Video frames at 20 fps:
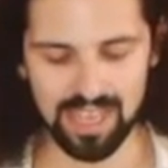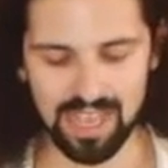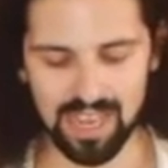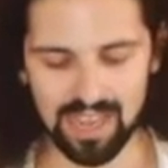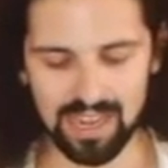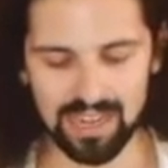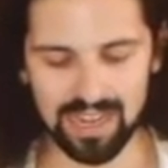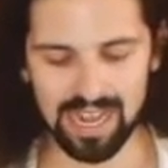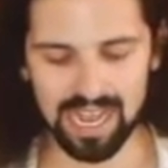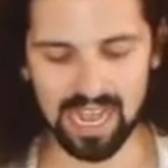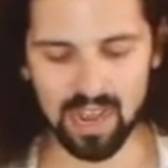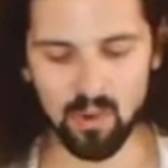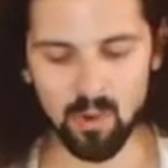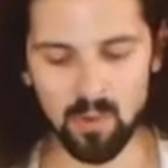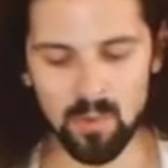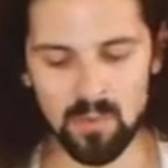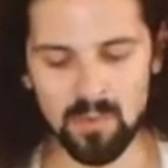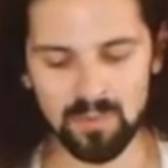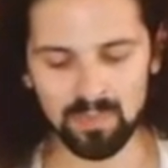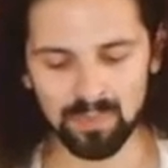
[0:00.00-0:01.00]
And now
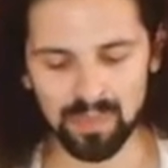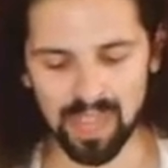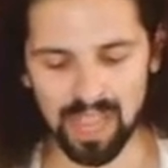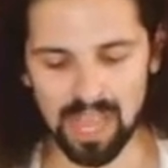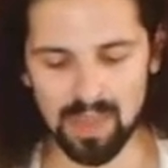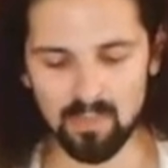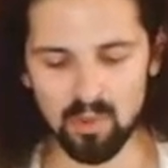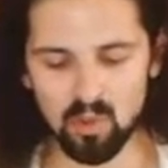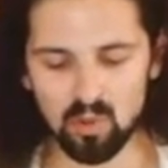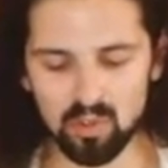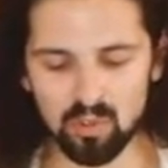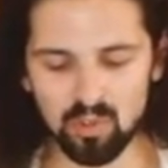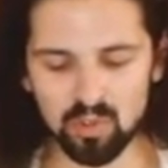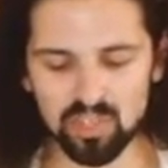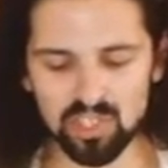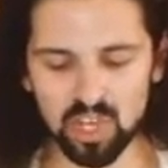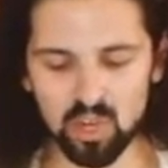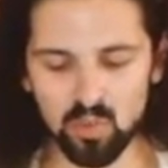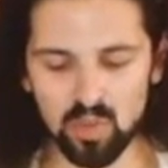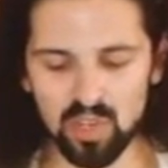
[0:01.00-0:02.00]
I'm going to
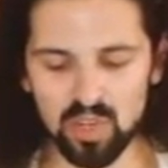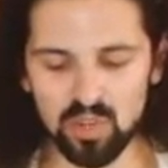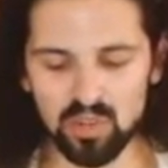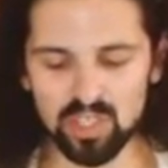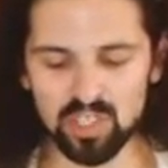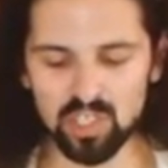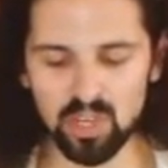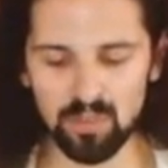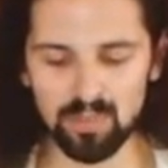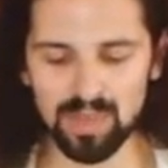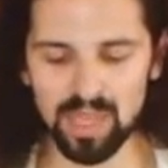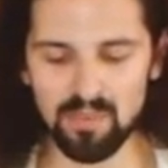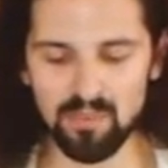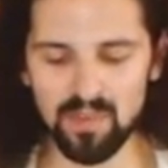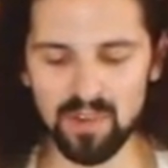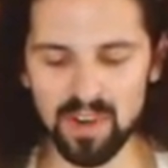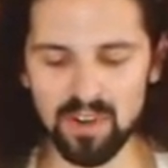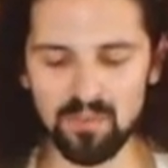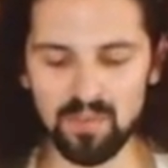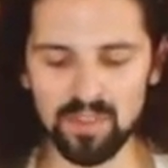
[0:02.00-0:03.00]
share with you something
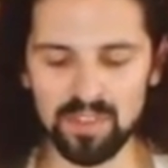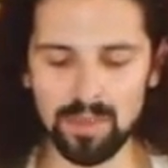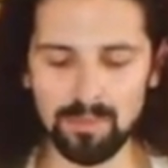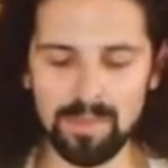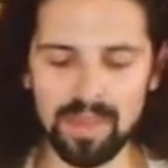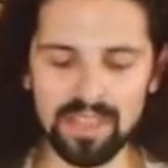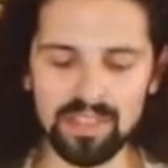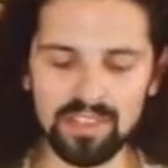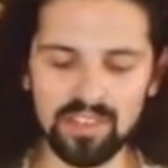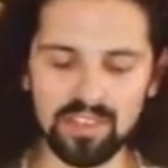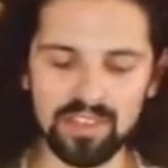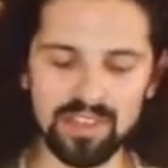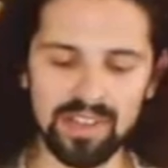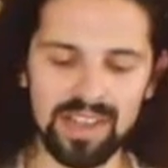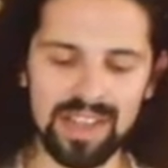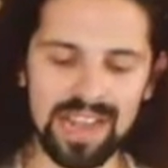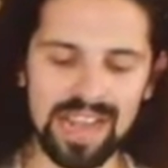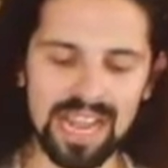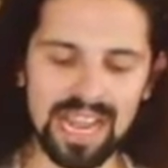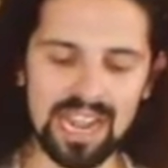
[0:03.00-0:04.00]
very fundamental.
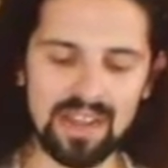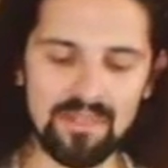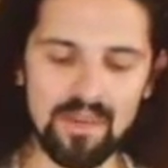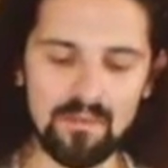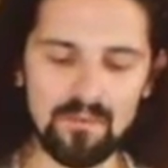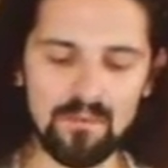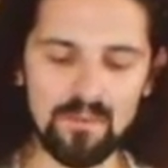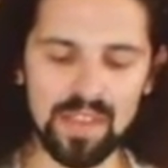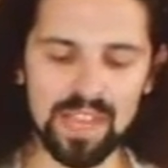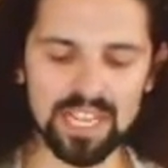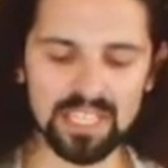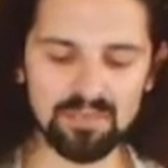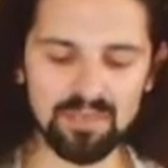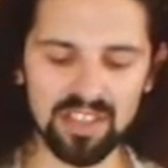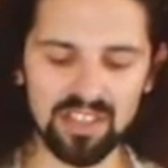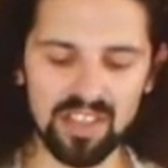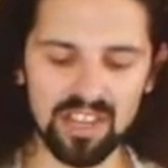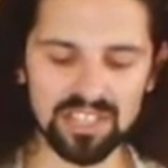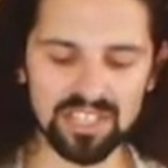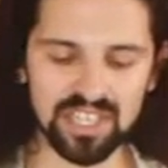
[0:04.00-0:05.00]
I have a fixed
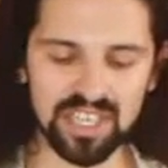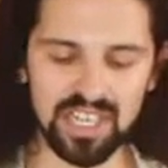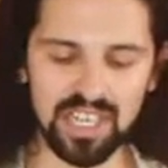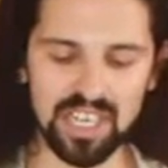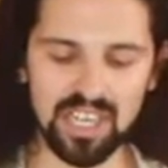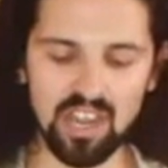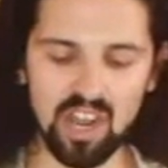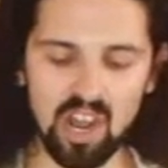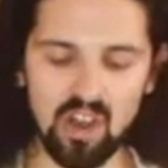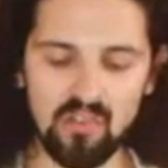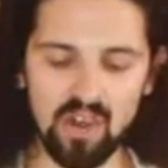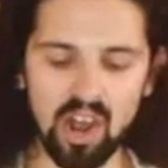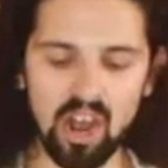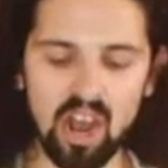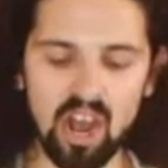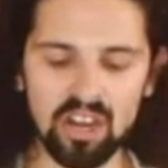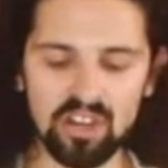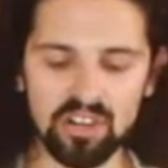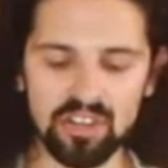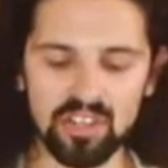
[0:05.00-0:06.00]
velocity of
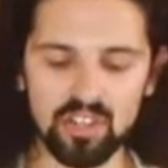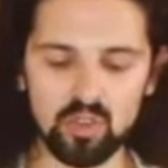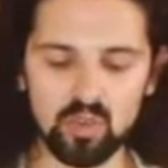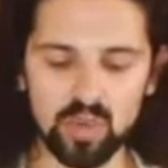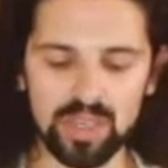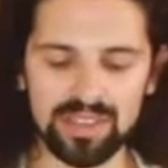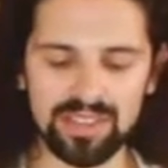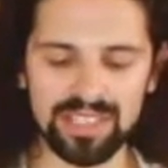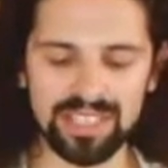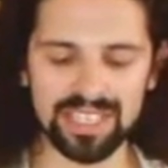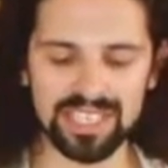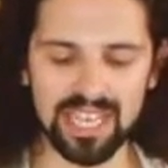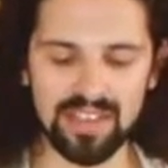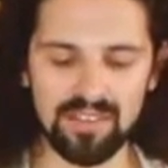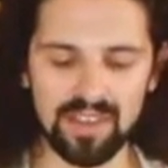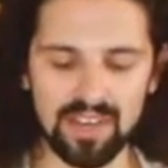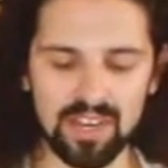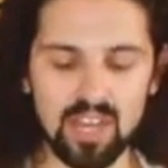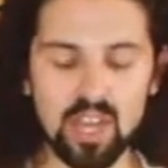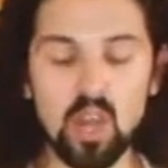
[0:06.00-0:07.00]

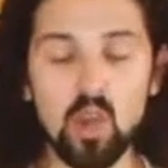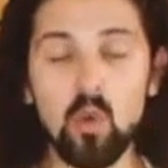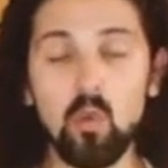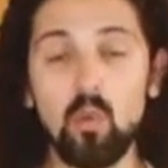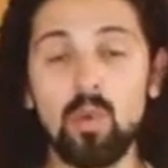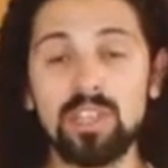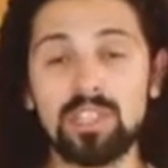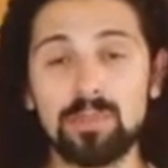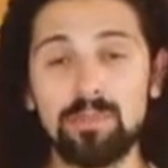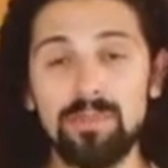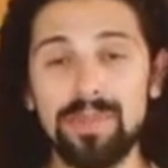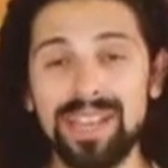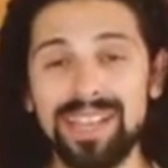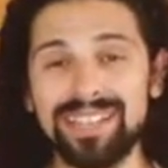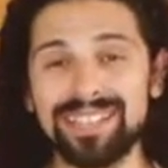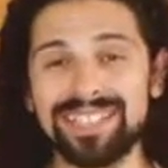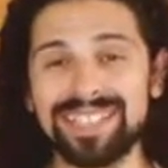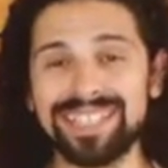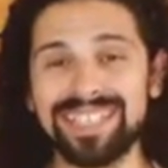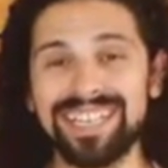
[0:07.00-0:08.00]
127, which
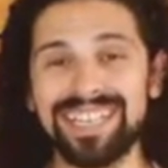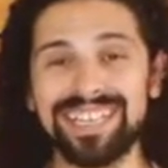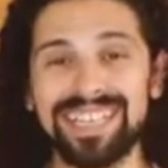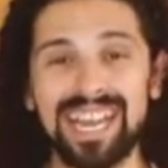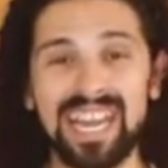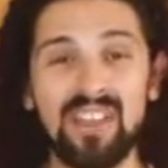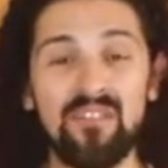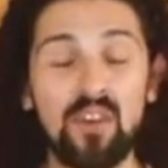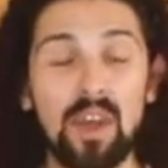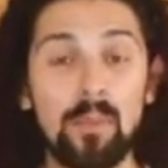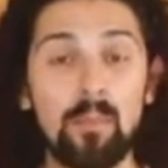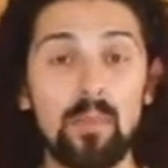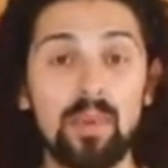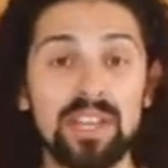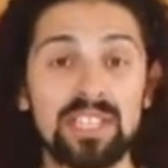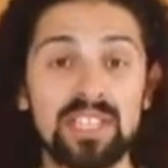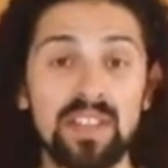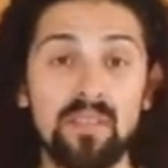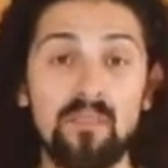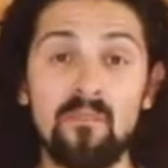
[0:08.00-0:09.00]
means that if I
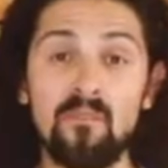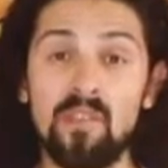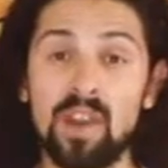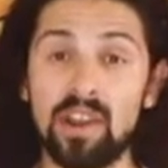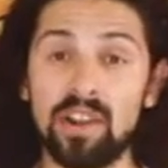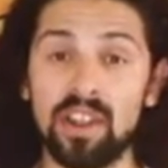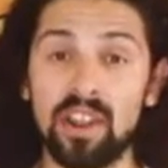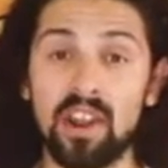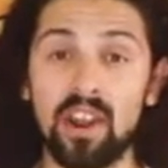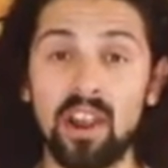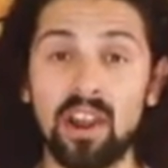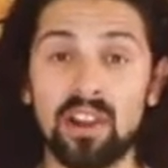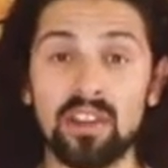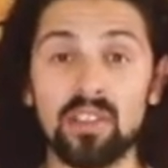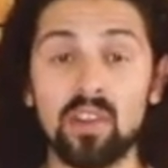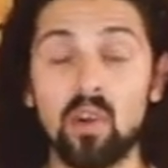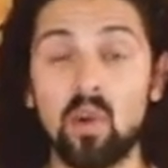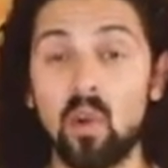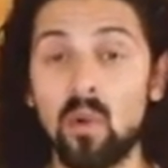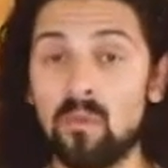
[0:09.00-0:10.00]
press it very hard
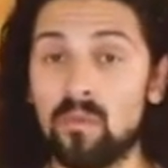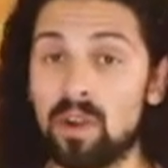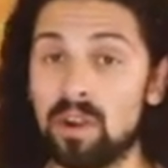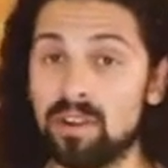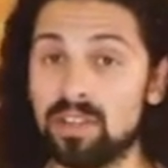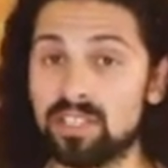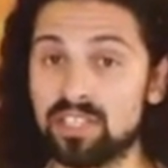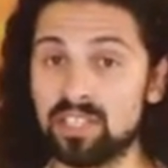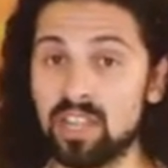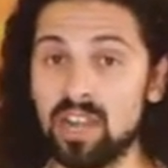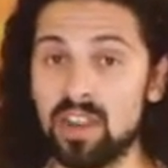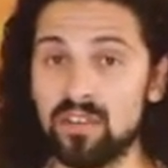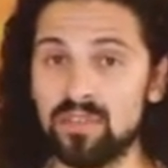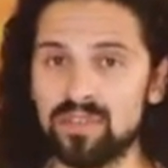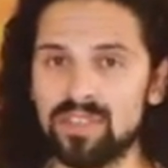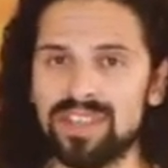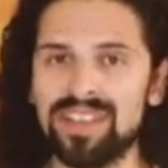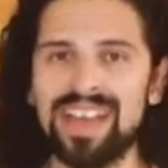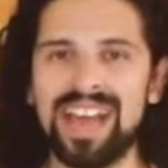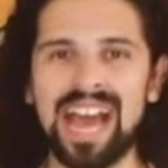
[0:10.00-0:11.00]
or very
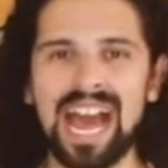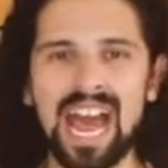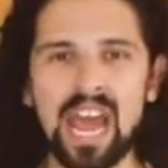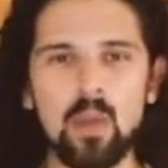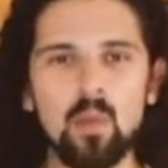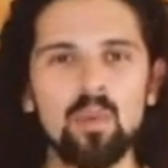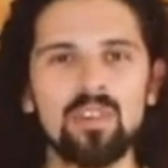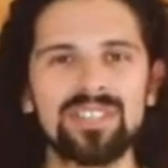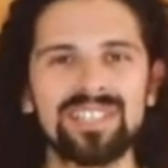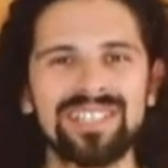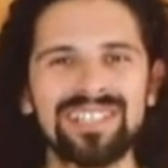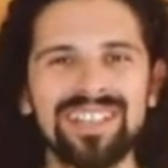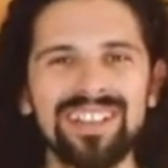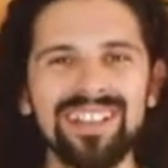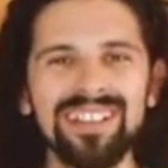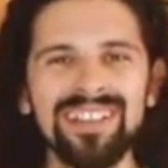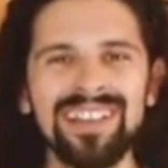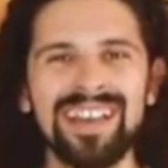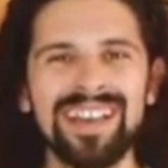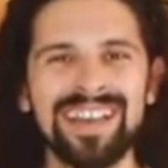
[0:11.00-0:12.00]
soft, I will
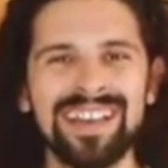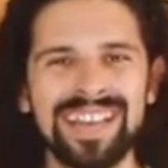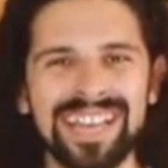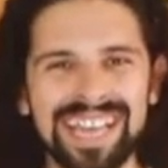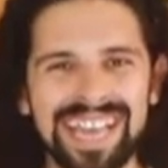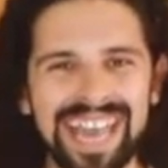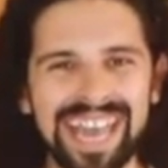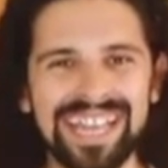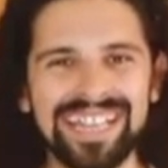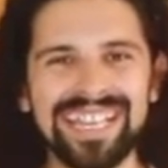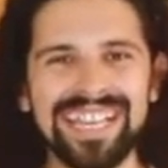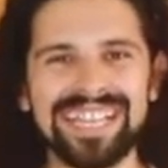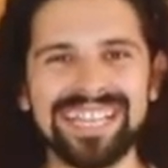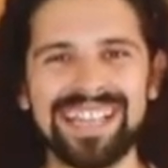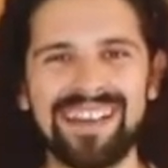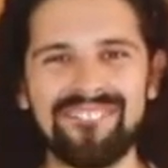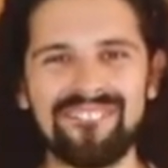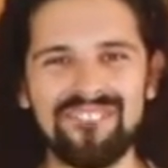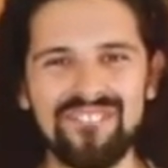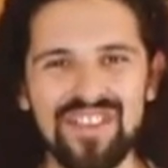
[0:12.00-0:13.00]
still get
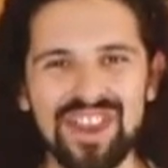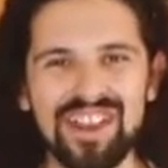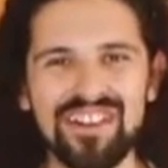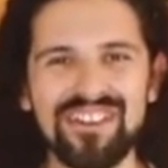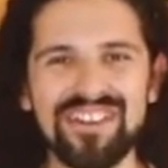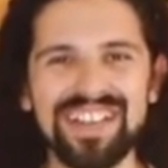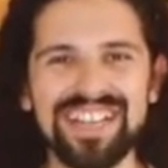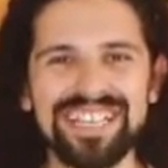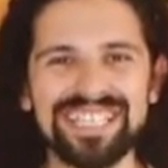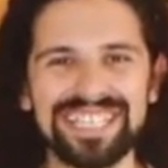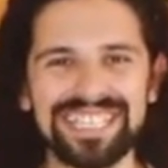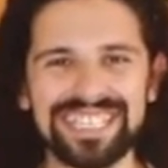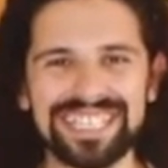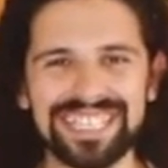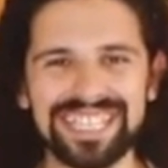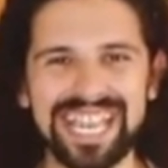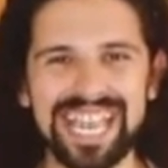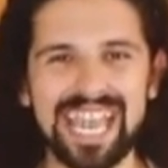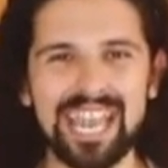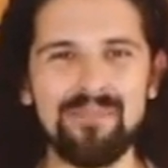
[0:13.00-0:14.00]
the very
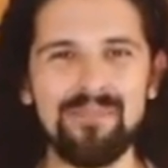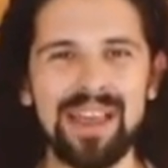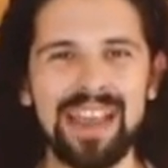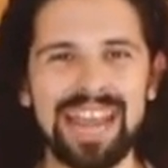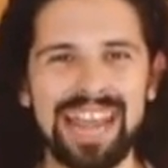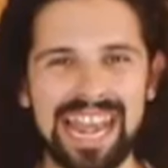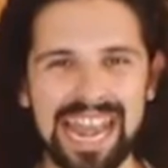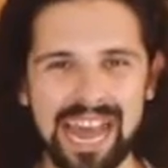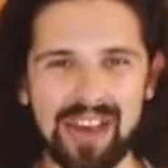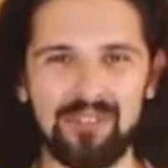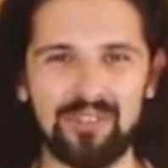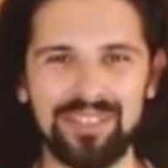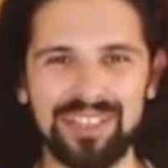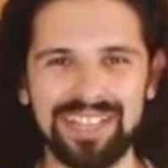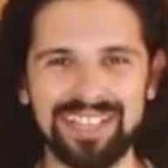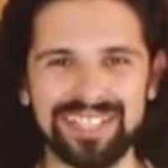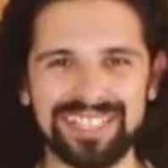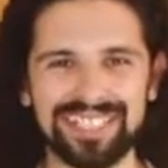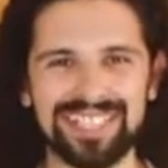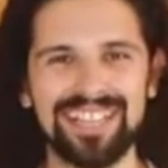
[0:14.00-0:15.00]
same
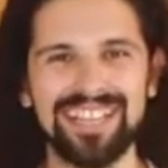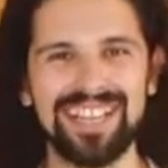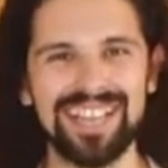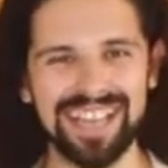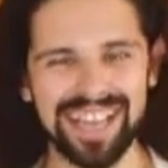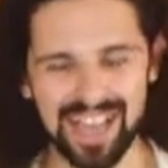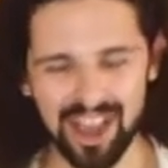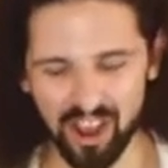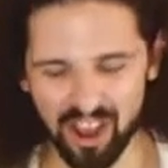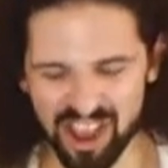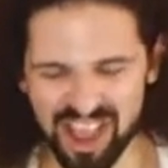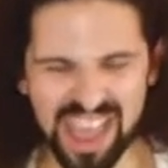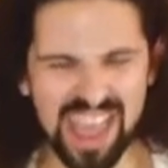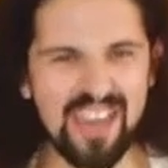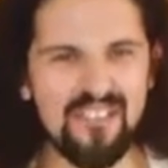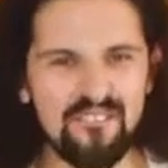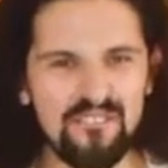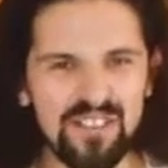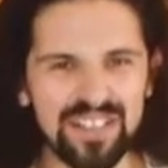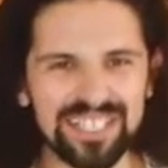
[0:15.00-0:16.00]
loudness,
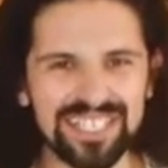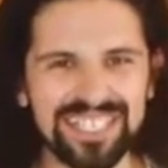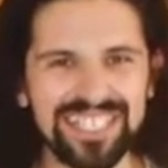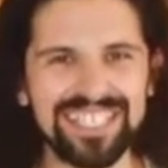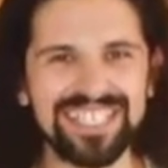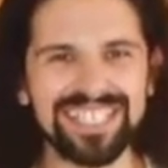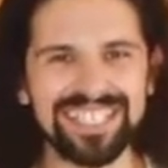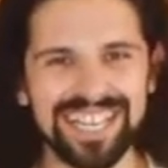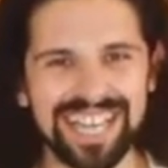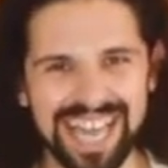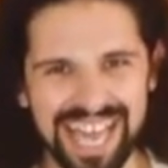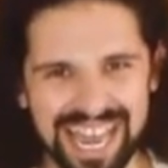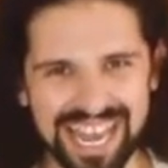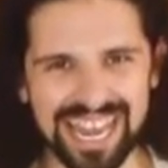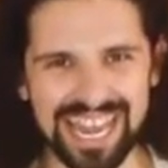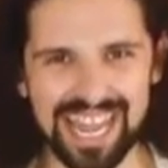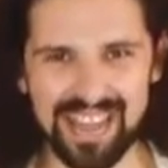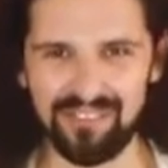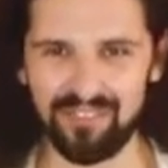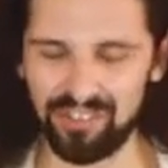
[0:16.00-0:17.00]
emphasis, and
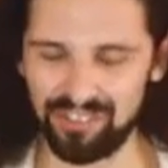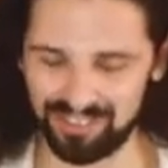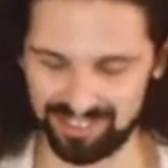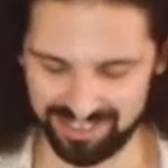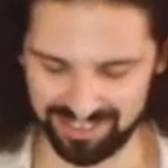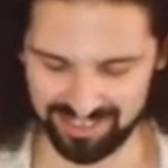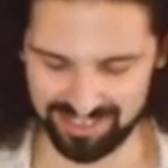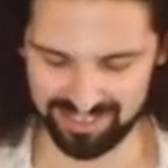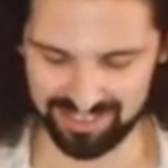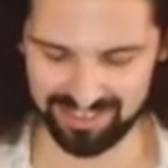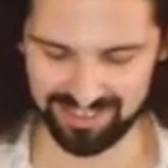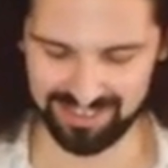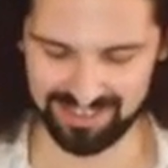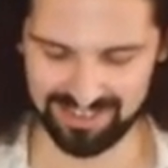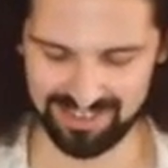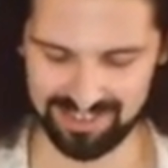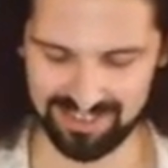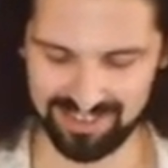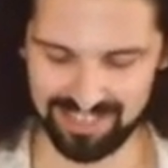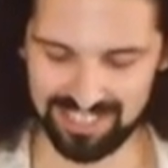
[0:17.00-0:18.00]
level.
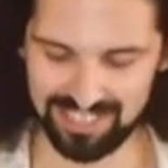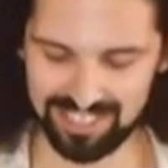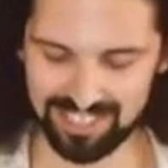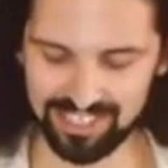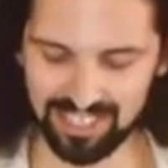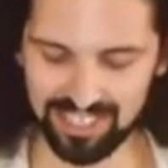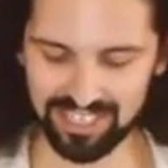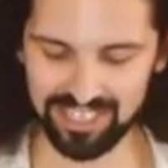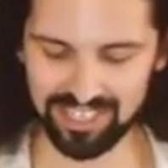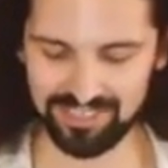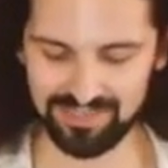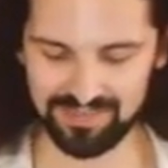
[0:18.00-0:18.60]
Let's start.